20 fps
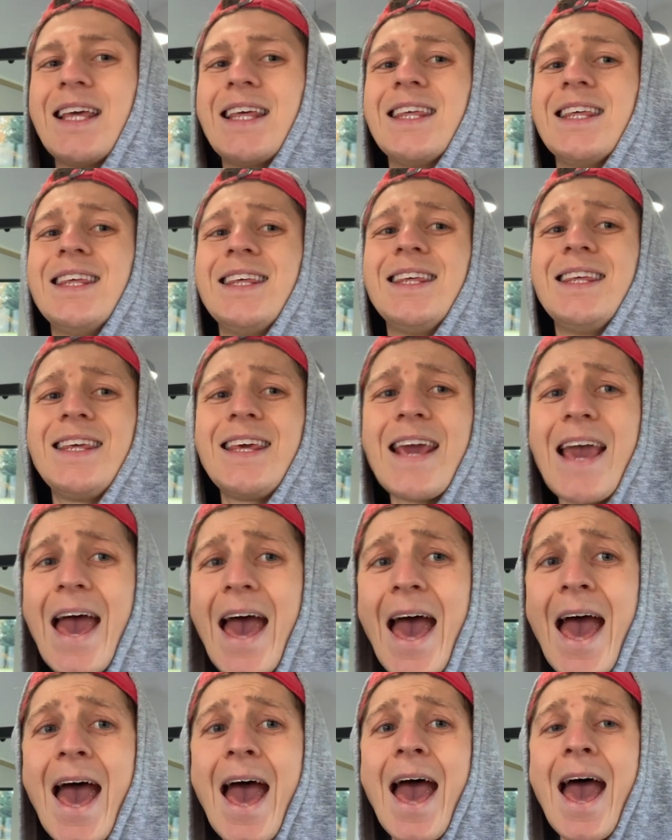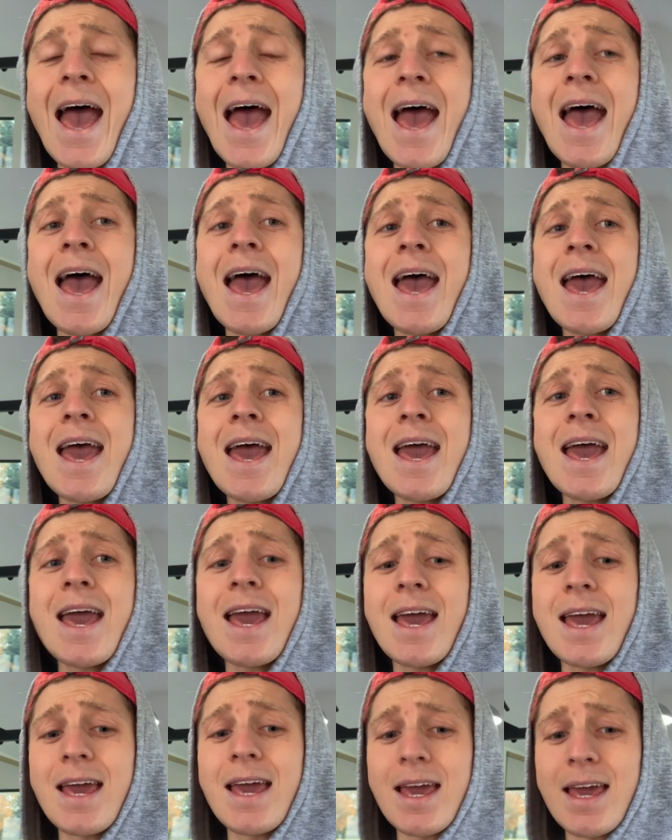
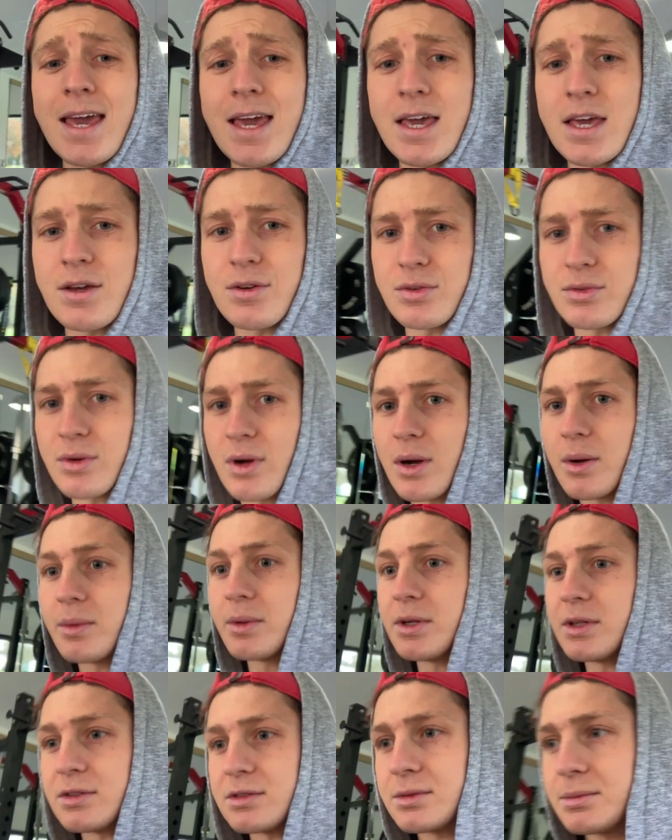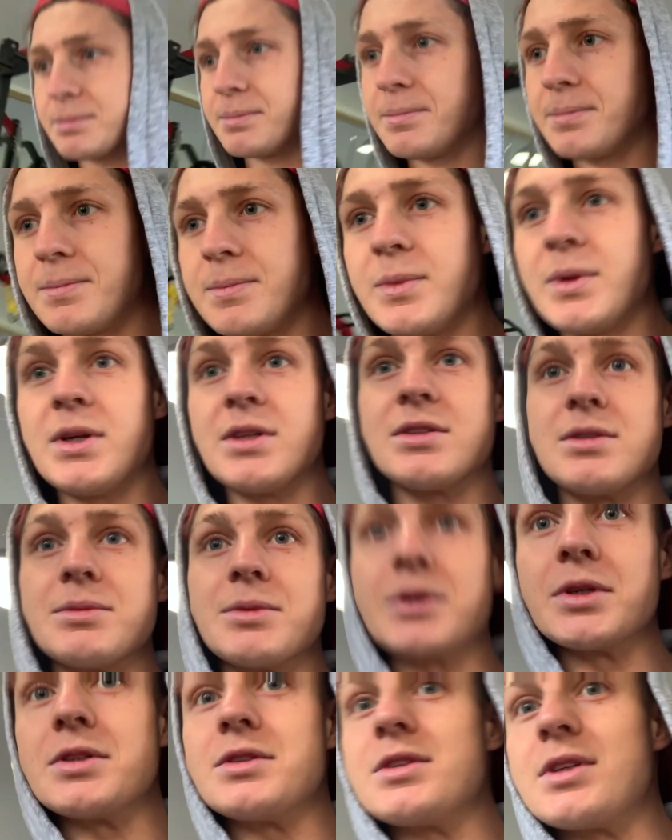Yay! Right, we need some
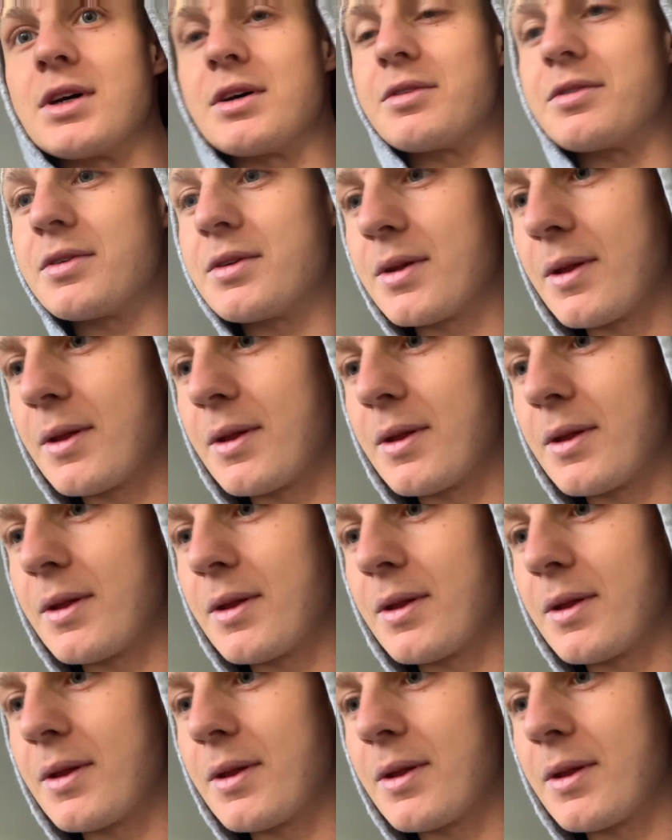good stuff.